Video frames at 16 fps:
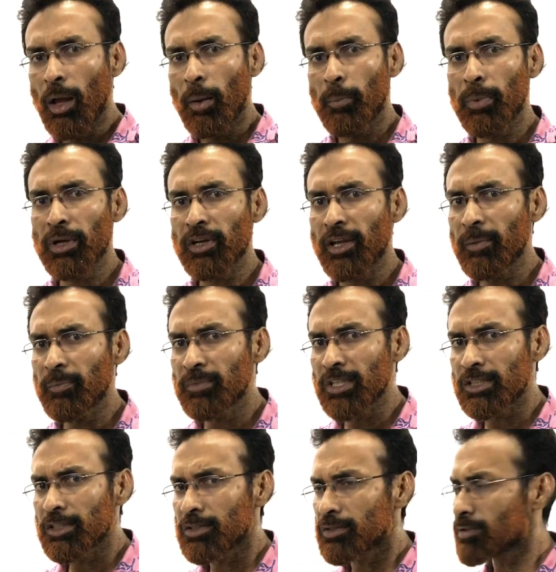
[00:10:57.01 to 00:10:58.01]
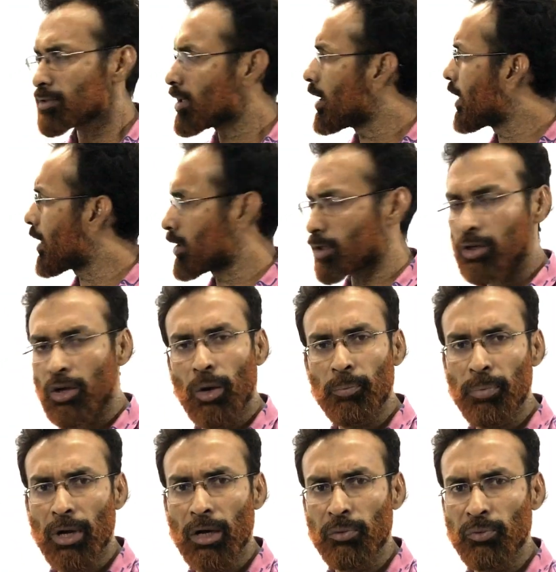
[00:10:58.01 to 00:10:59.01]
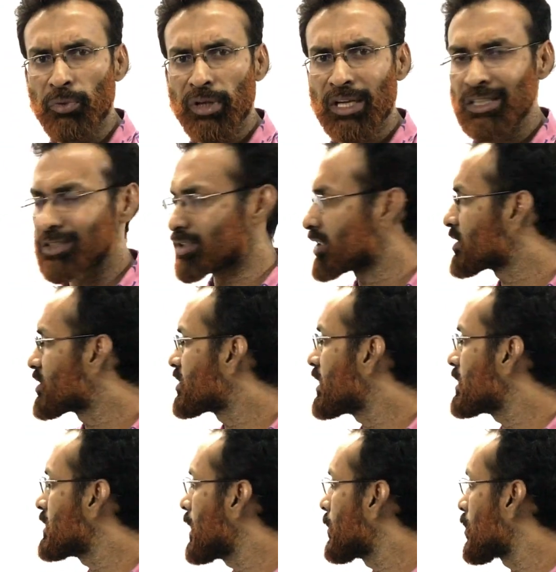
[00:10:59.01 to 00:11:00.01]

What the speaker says: But if this is another compound, we consider cesium